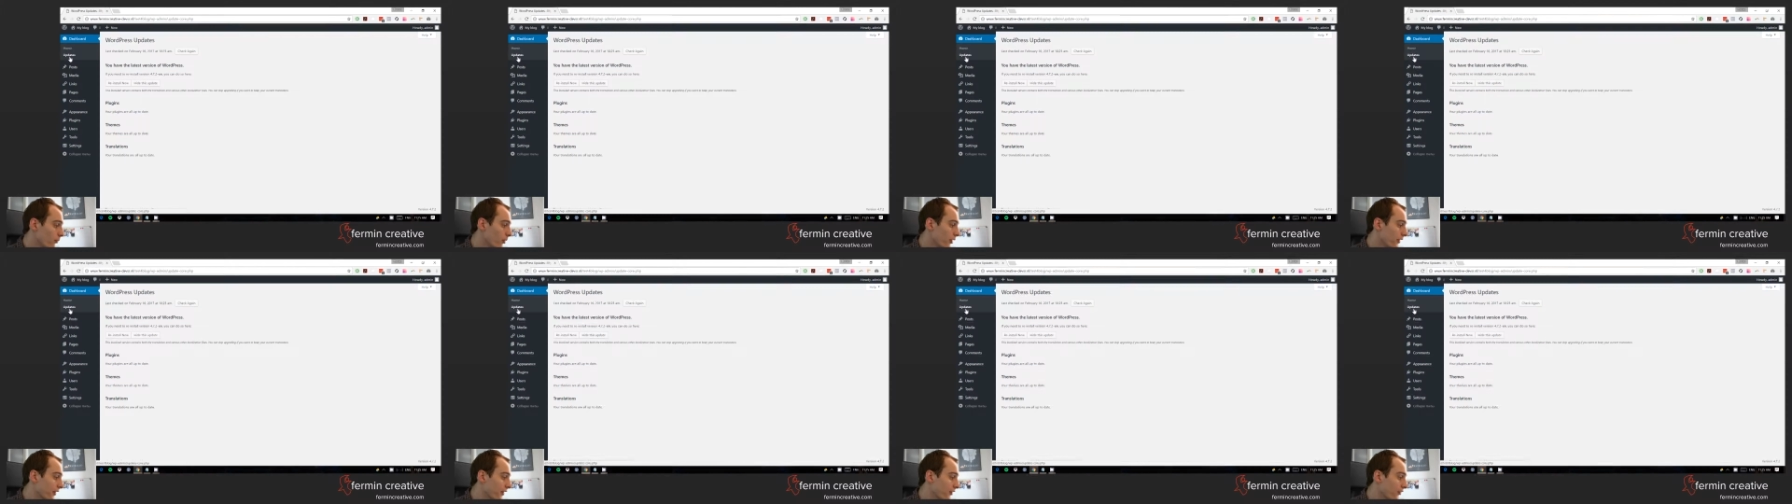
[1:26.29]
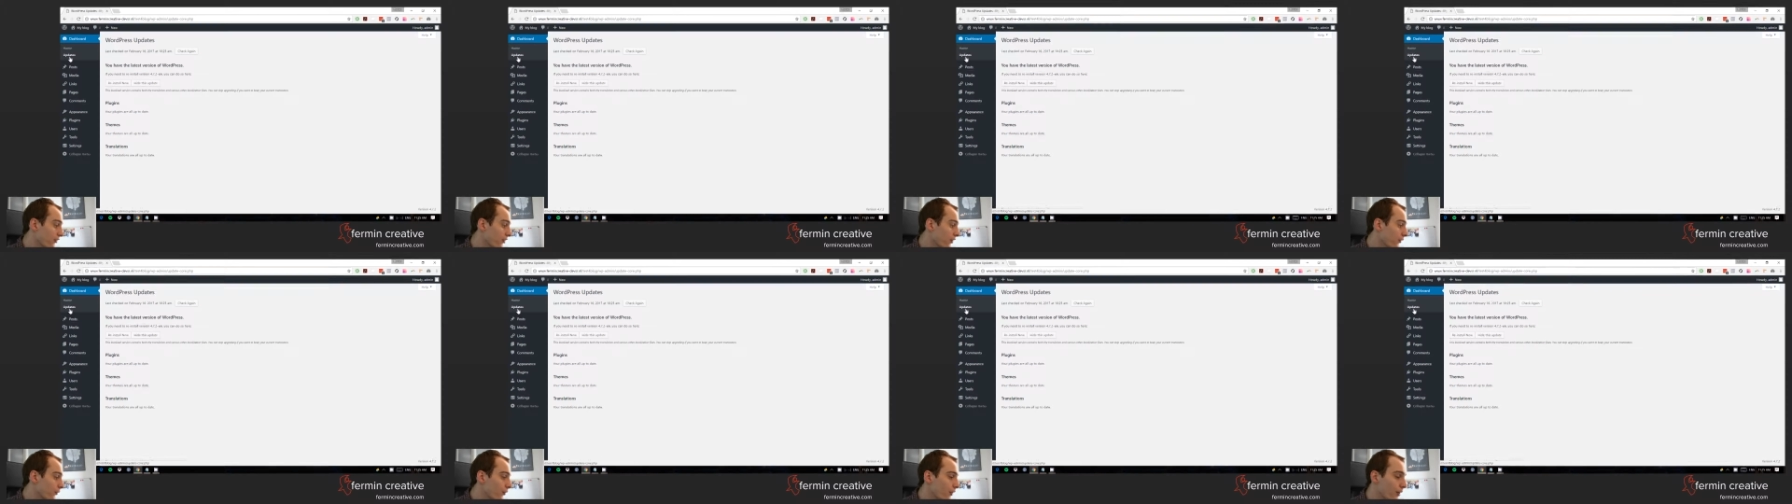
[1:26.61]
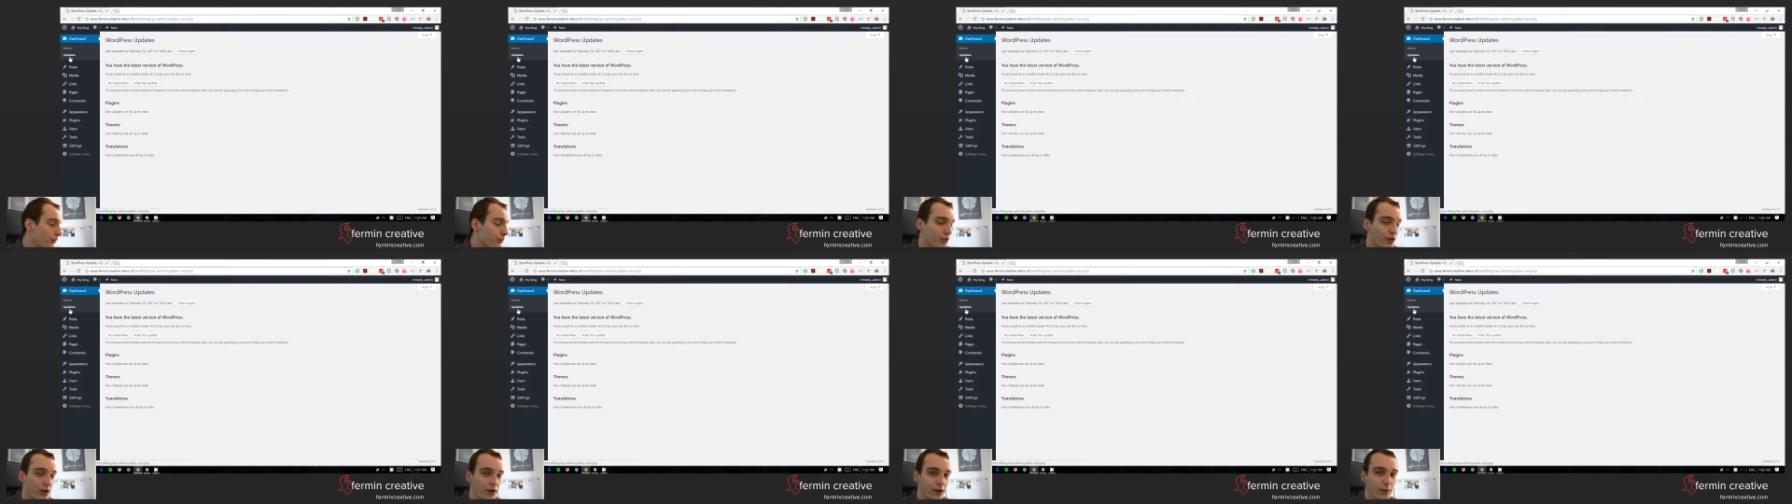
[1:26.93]
Plugins and
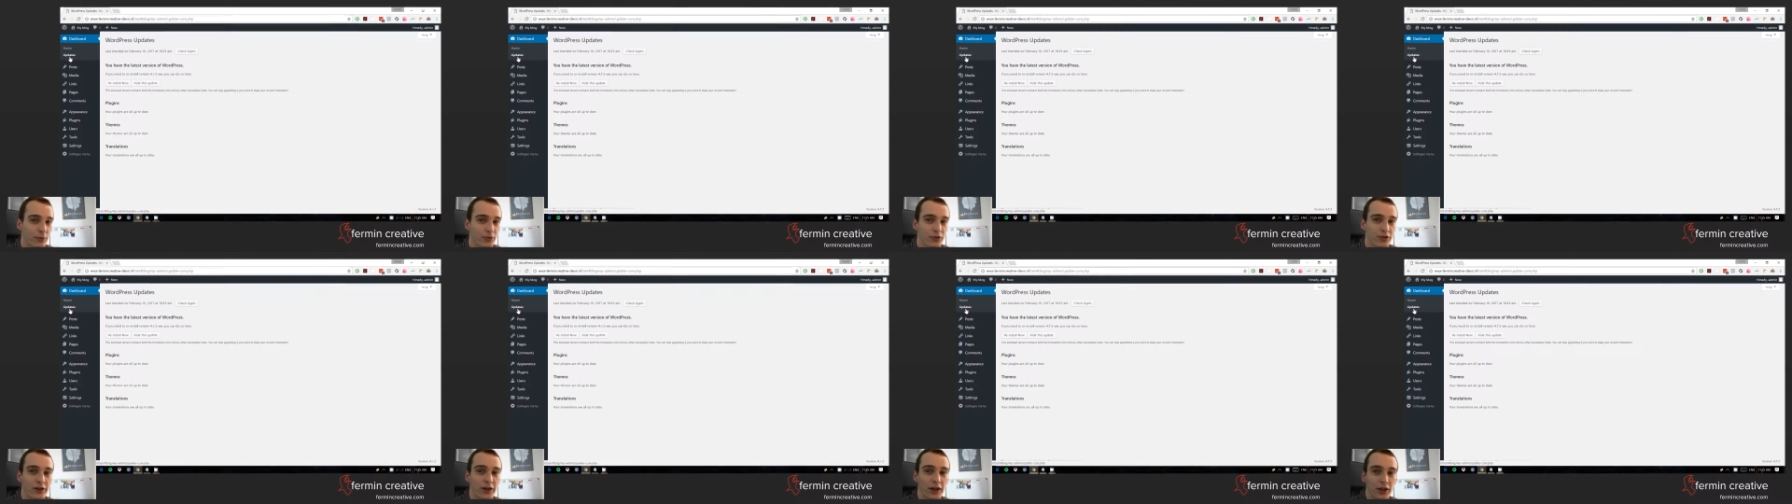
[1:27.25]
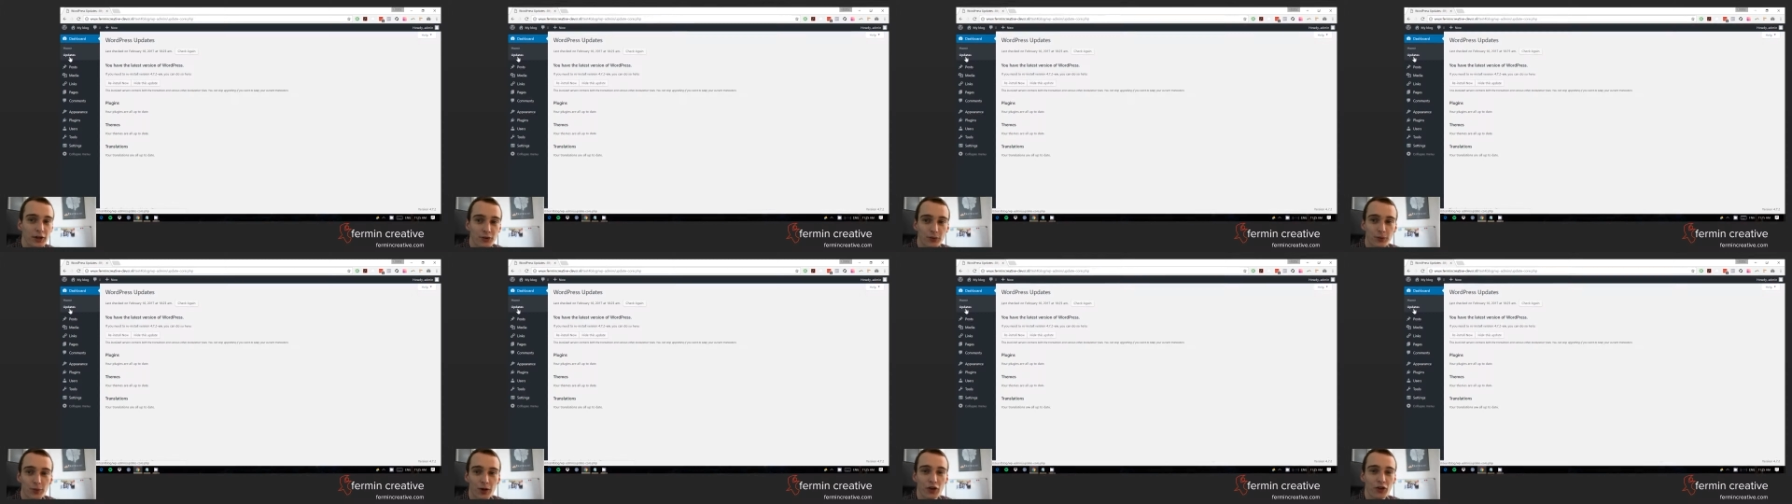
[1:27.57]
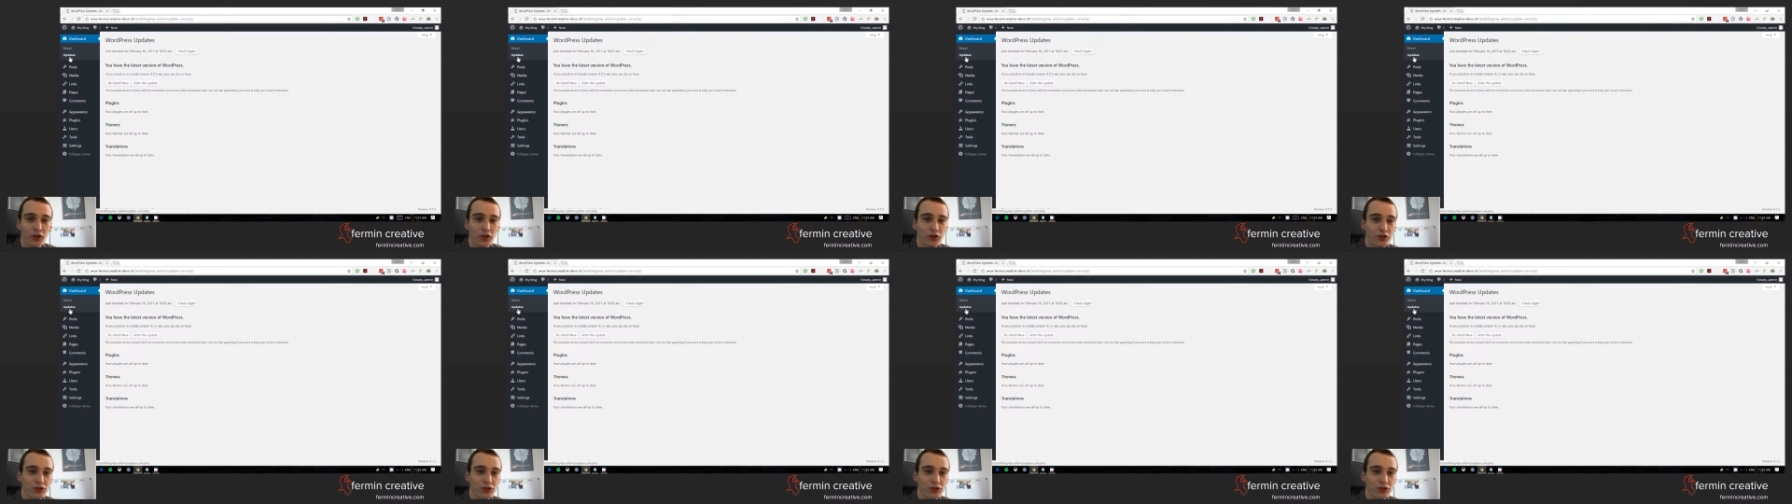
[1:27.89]
themes are up to date. Well,